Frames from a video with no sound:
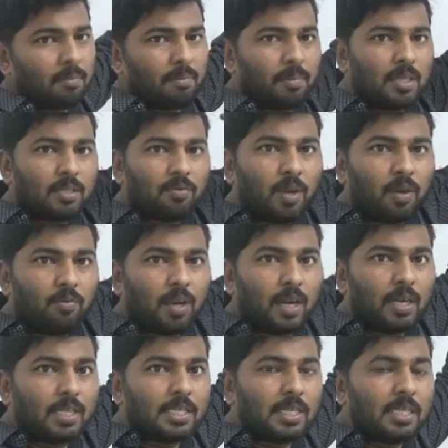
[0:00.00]
Means when we are
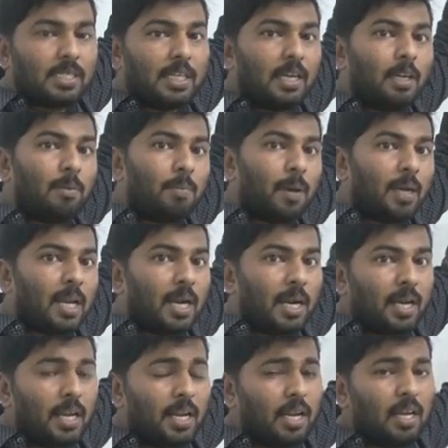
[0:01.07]
discussing
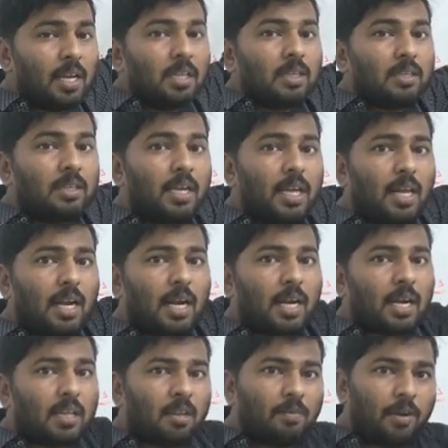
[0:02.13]
infertility, there
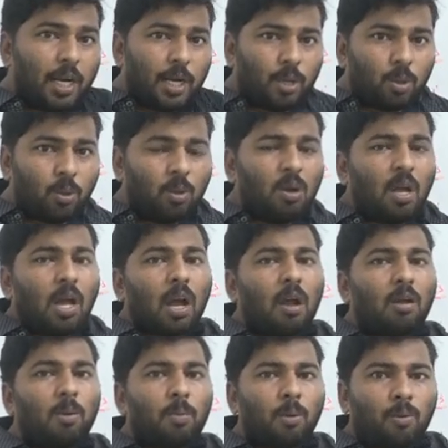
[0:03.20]
under the video,
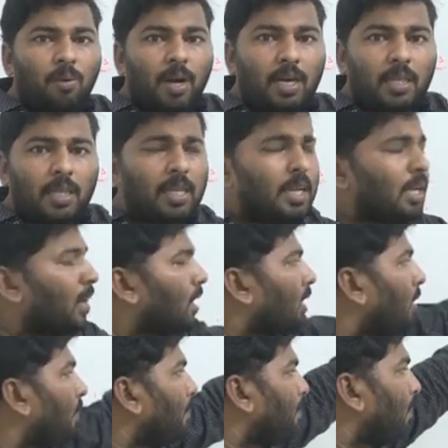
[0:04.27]
I will provide the
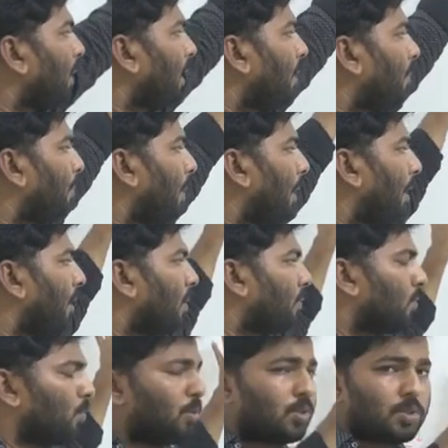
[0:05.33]
complete
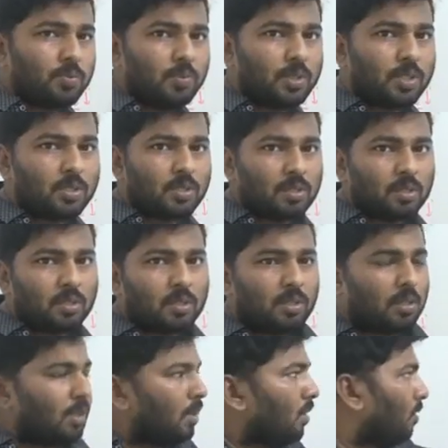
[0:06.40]
PDF notes which
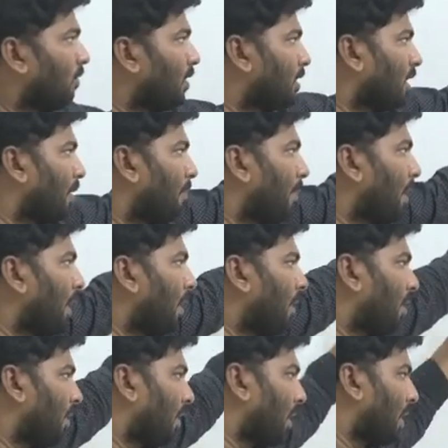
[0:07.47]
I
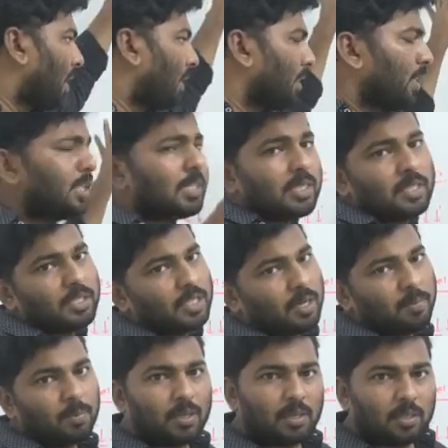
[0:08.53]
made regarding this
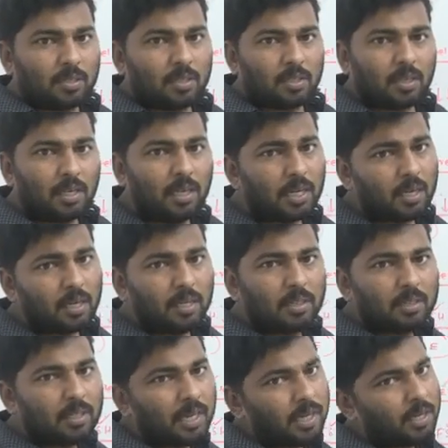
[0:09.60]
chapter. Clear?
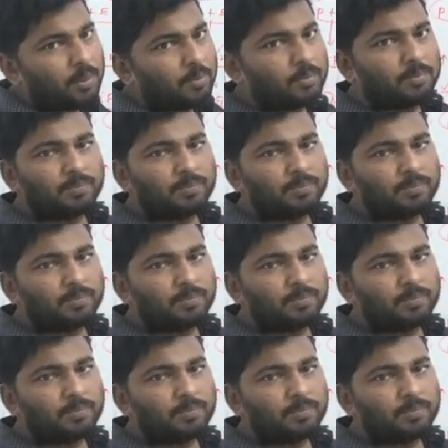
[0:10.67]
Thank you.